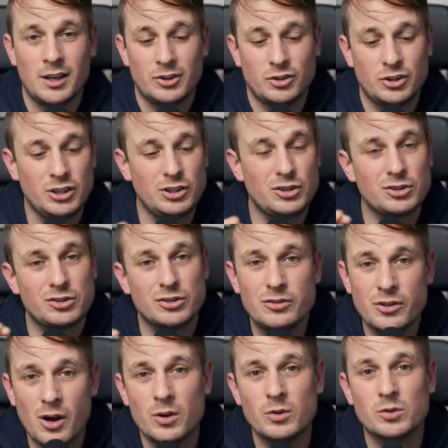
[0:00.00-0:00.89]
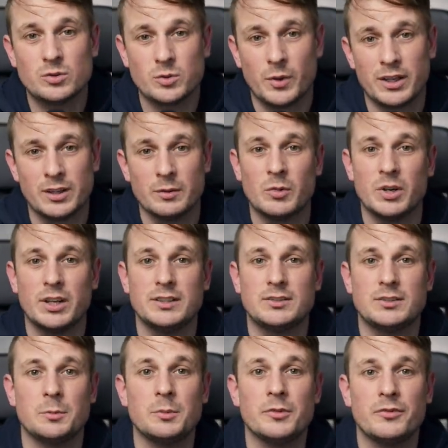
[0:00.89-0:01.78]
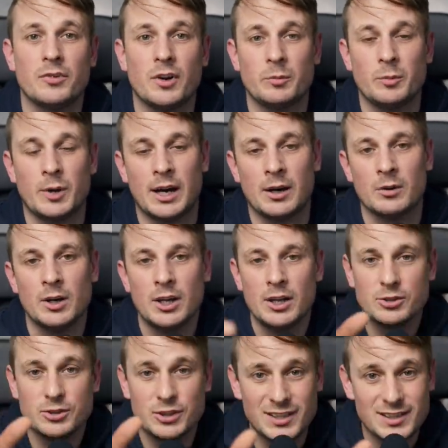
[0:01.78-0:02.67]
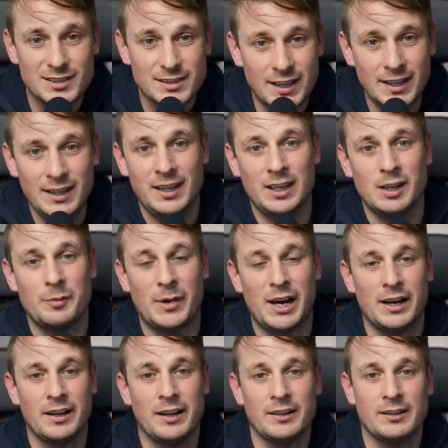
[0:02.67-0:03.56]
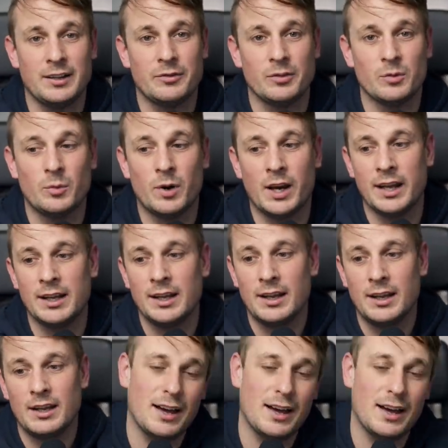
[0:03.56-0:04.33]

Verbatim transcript: She just knows where the money's coming from now. She's thinking about it in a different way.